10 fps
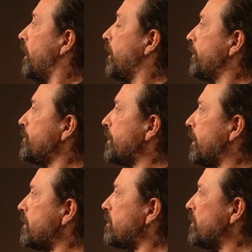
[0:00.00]
And
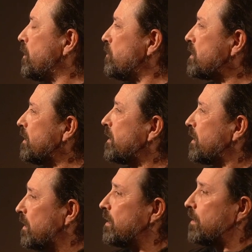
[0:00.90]
uh, to me, it
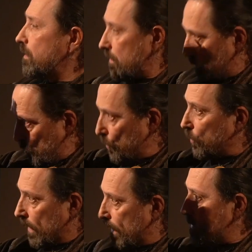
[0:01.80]
like, you
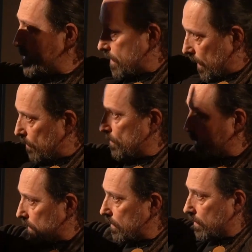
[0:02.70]
know the landscape,
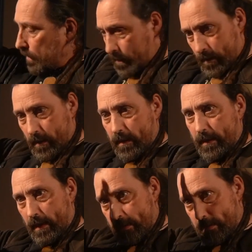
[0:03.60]
yeah. the
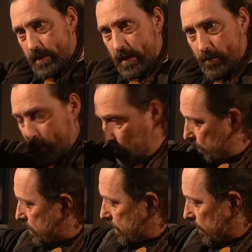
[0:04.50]
hilly landscape, and you
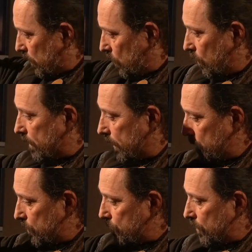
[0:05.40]
could see the whole thing
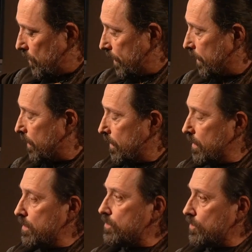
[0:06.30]
in your drawing.
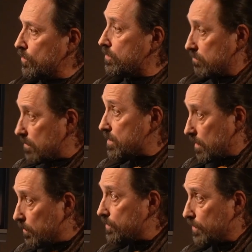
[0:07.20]
So
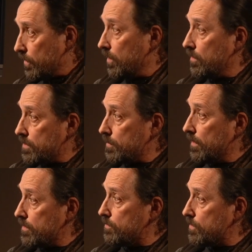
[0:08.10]
similar to your own, to be
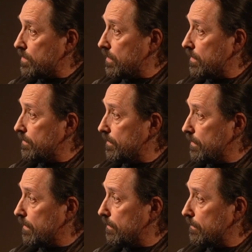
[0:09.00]
honest with you,
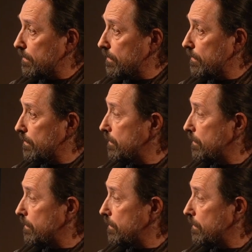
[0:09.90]
Jonathan. Yeah, yeah.